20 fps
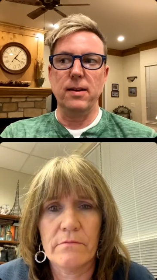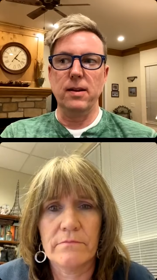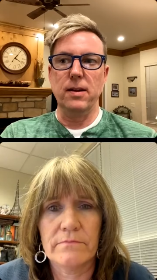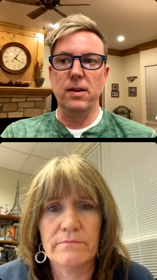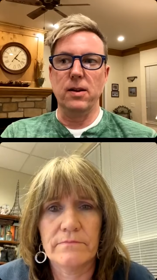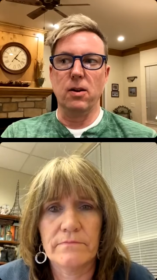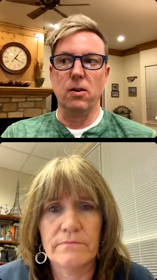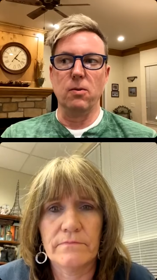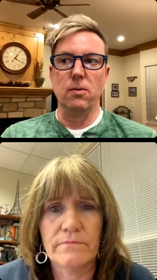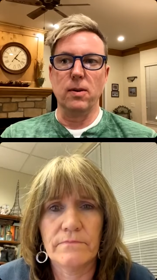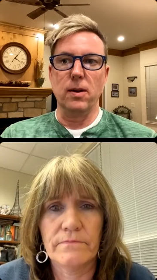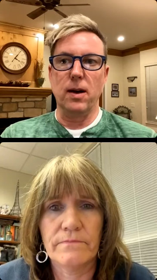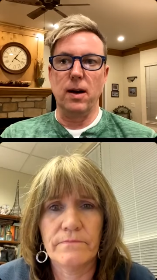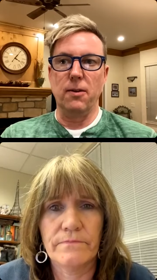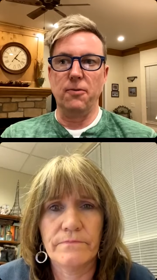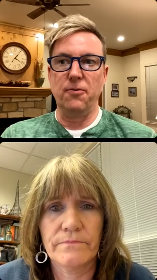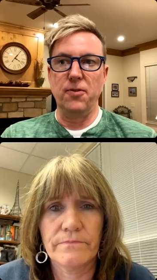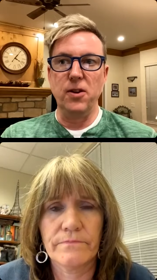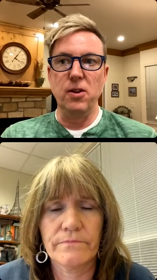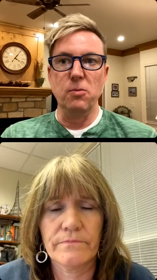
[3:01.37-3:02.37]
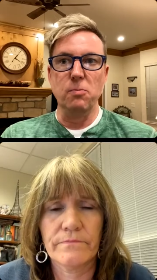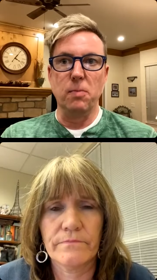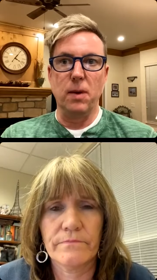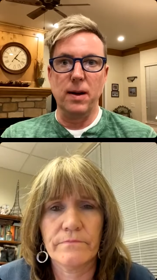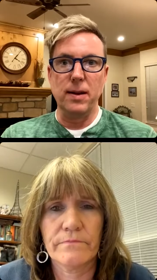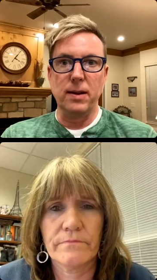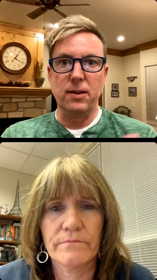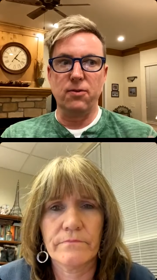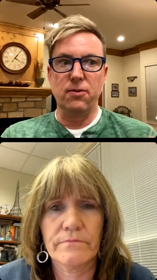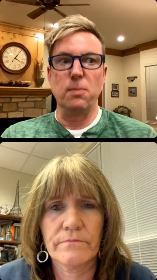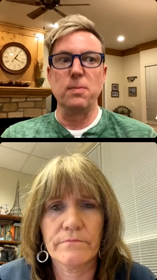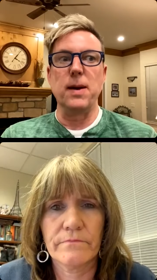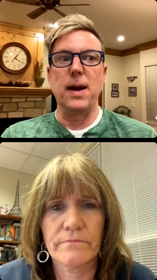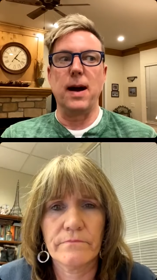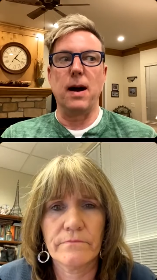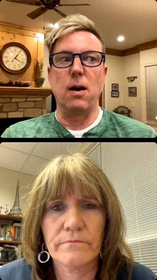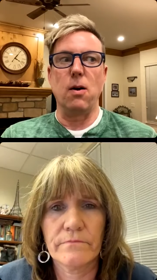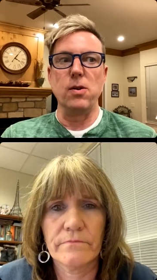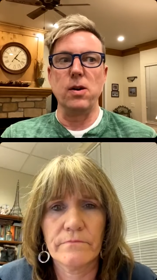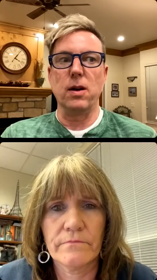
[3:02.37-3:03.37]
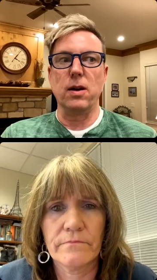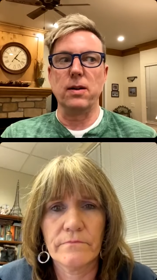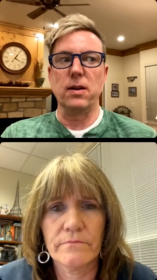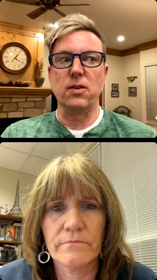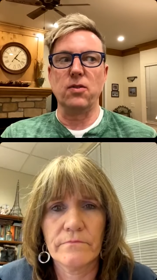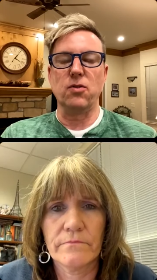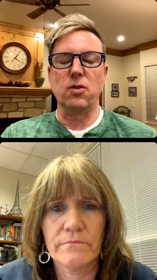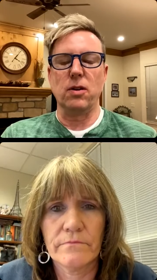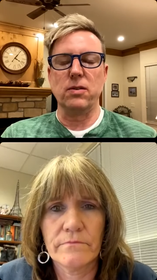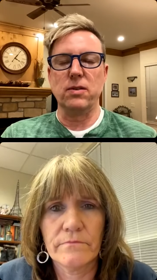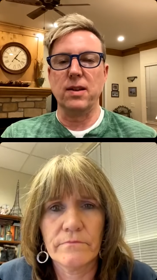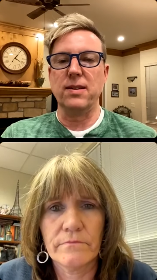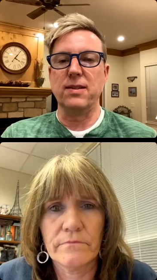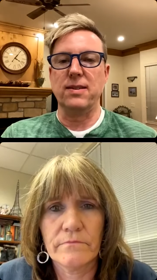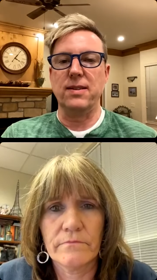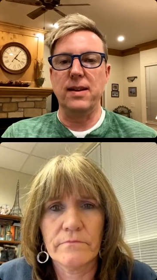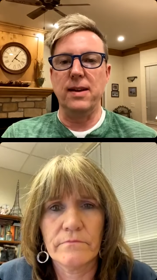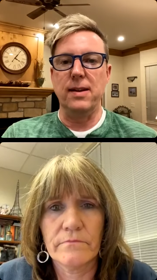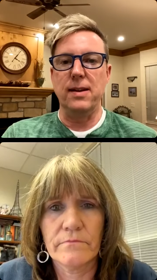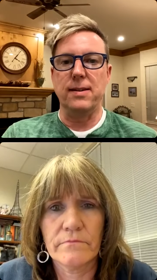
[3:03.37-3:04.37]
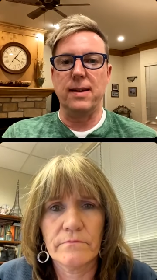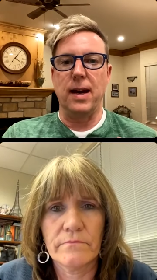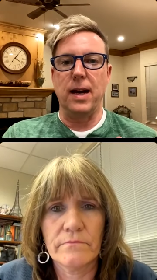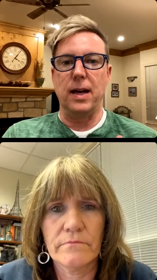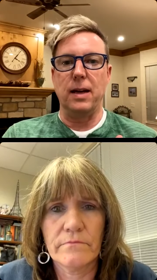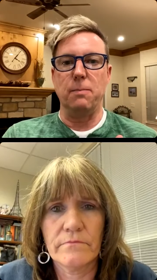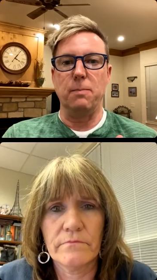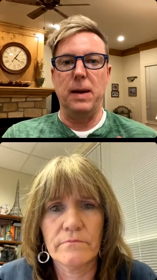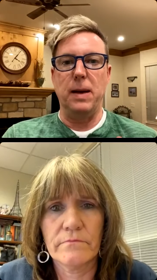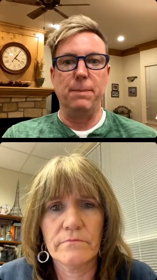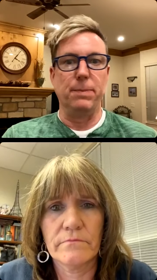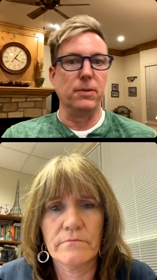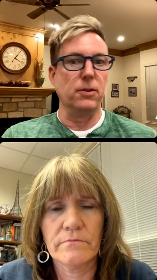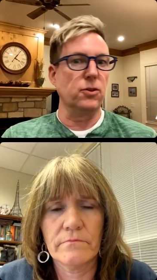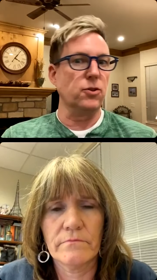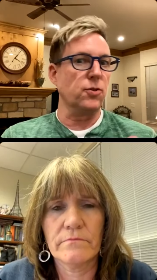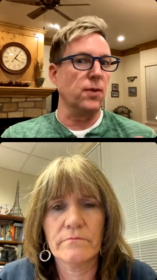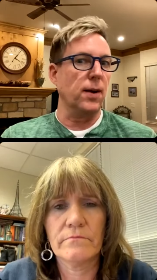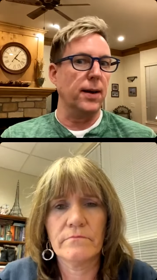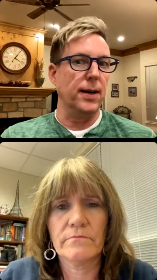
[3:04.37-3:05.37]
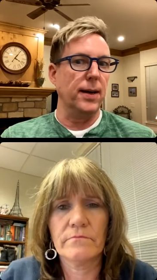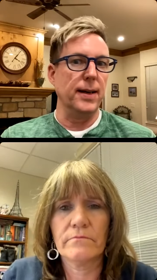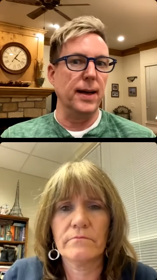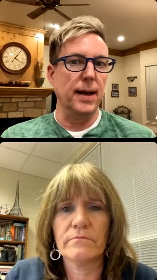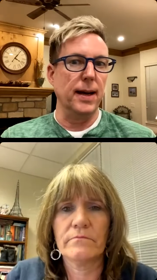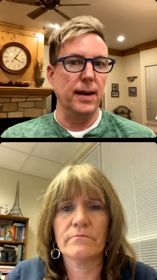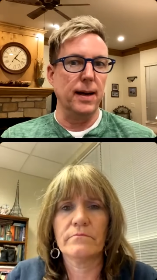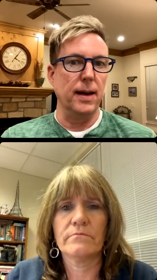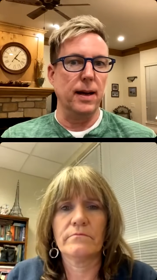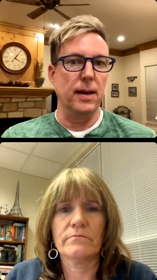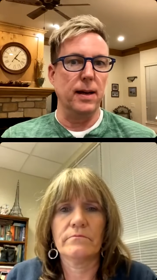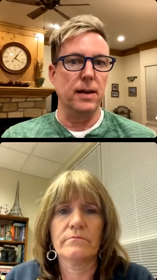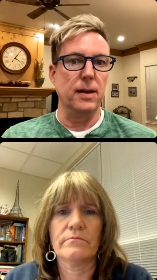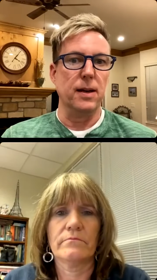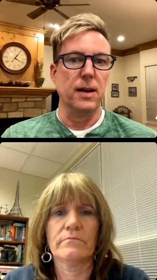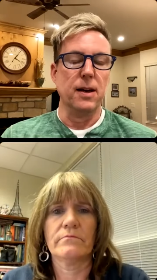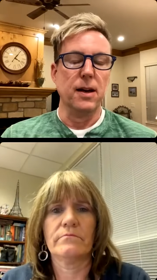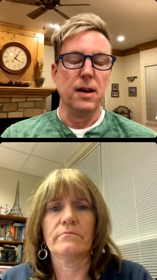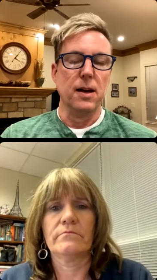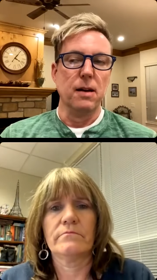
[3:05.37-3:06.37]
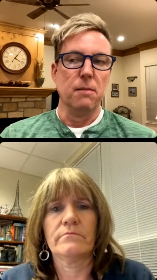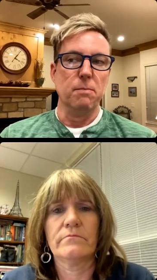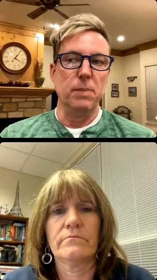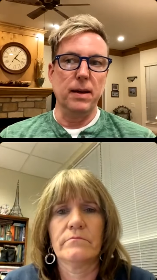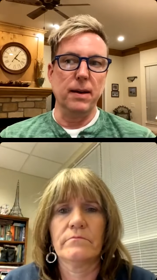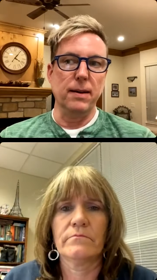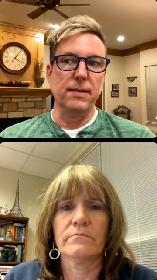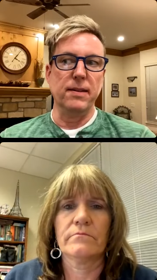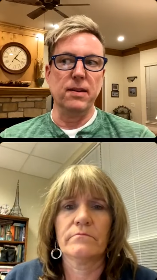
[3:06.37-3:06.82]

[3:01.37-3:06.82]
Speaker 1: know, a few months from now, you're going to start to see that people are trying to get in because they're